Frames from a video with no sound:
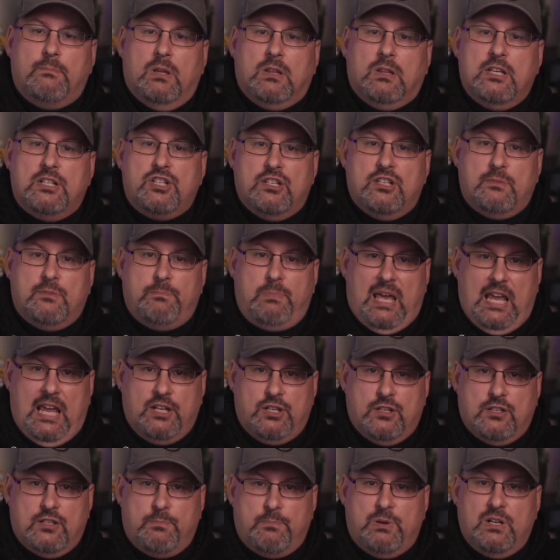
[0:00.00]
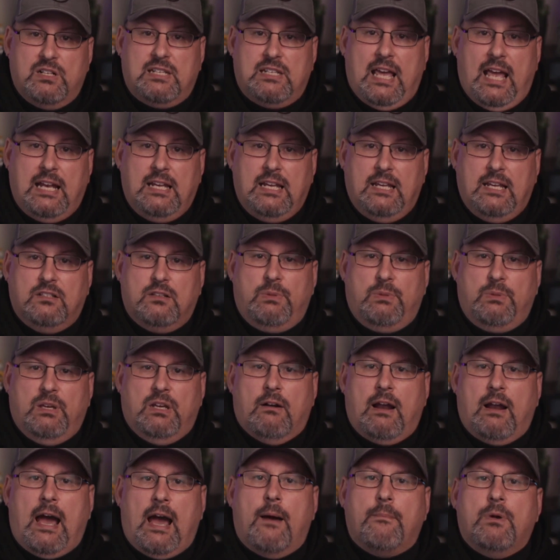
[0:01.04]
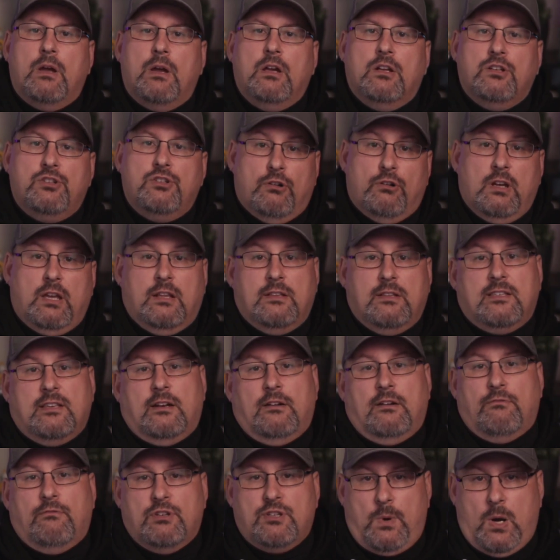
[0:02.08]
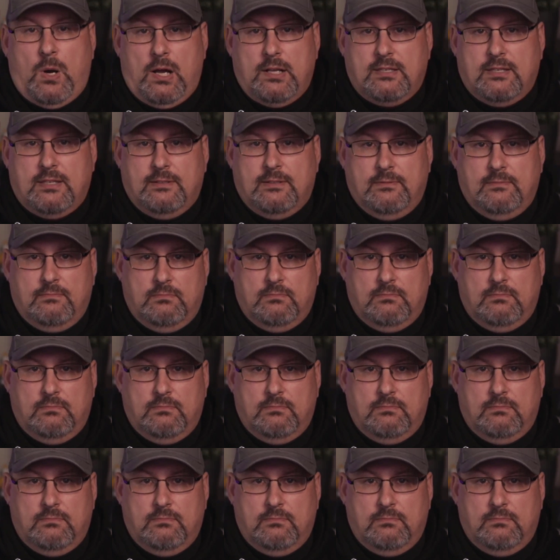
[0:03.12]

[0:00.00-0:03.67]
malicious pages pretending to be your app during incident response.